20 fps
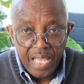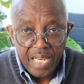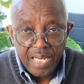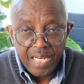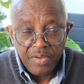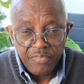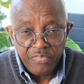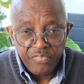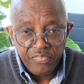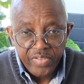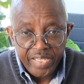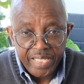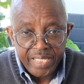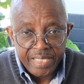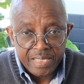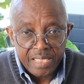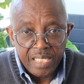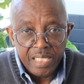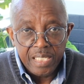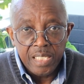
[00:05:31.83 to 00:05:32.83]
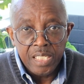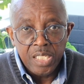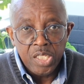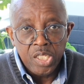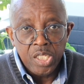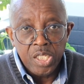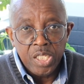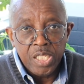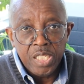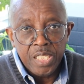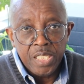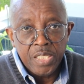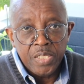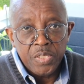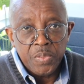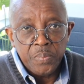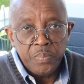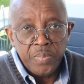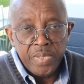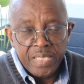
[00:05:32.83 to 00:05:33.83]
Now, faith
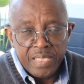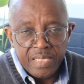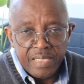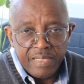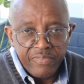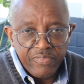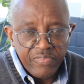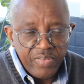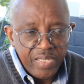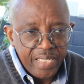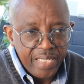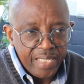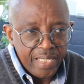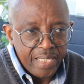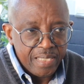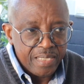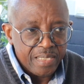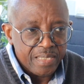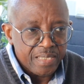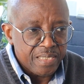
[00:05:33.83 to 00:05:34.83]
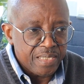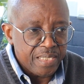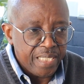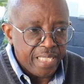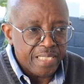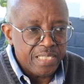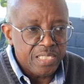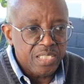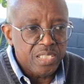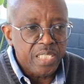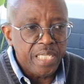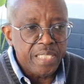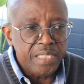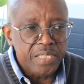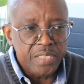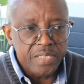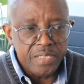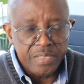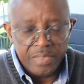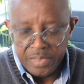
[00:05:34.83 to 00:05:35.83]
could be defined as an
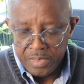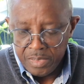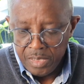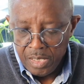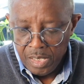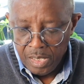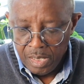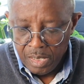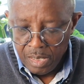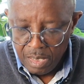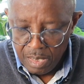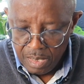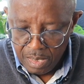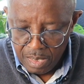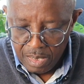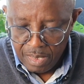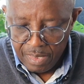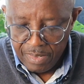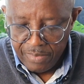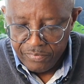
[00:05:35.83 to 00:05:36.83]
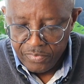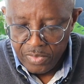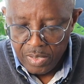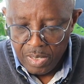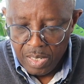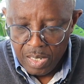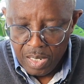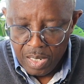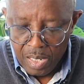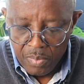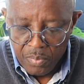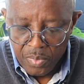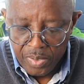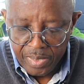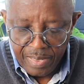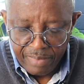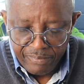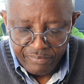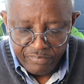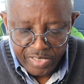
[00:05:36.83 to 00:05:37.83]
extension of our
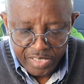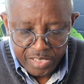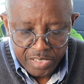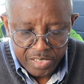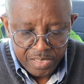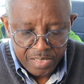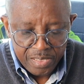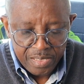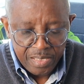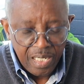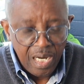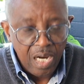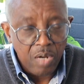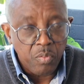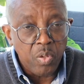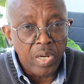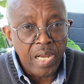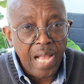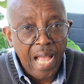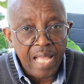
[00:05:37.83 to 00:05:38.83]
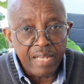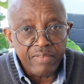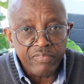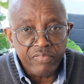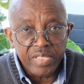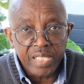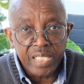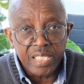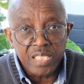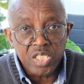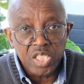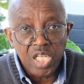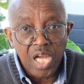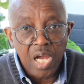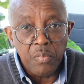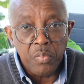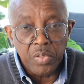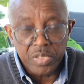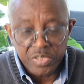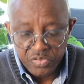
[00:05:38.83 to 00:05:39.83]
conviction, our confidence,
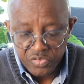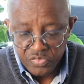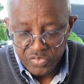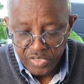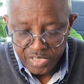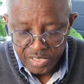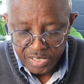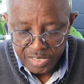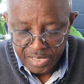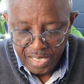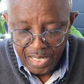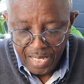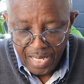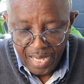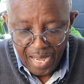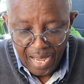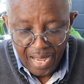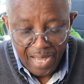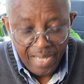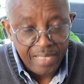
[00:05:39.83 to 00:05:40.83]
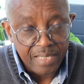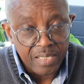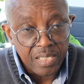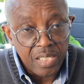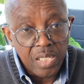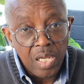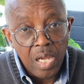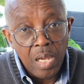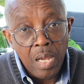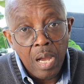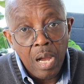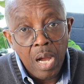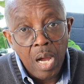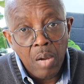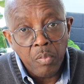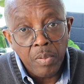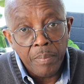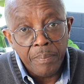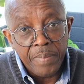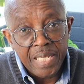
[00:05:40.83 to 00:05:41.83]
our trust, and
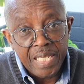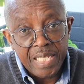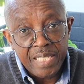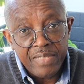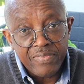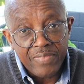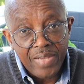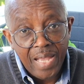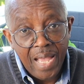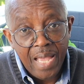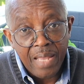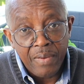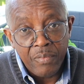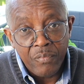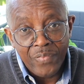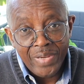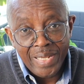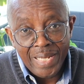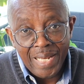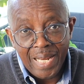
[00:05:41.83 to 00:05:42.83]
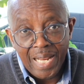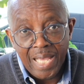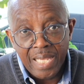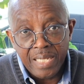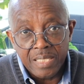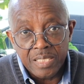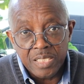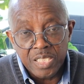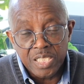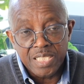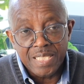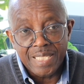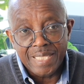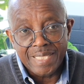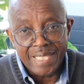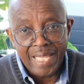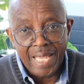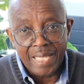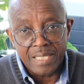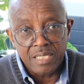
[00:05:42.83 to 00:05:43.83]
our belief and reliance
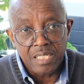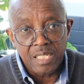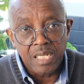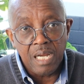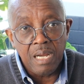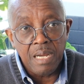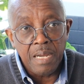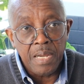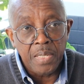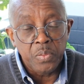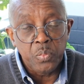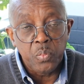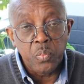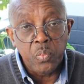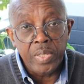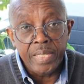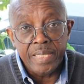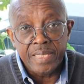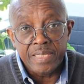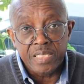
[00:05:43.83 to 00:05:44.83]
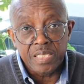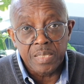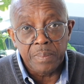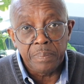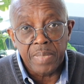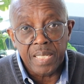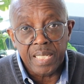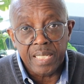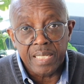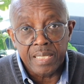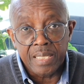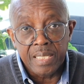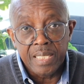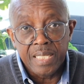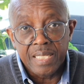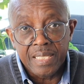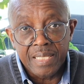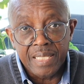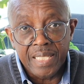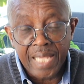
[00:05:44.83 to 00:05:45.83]
that God will supply
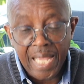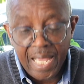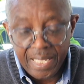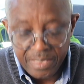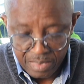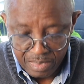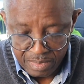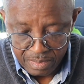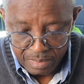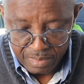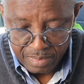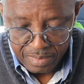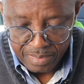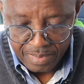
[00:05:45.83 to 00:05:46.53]
the answer.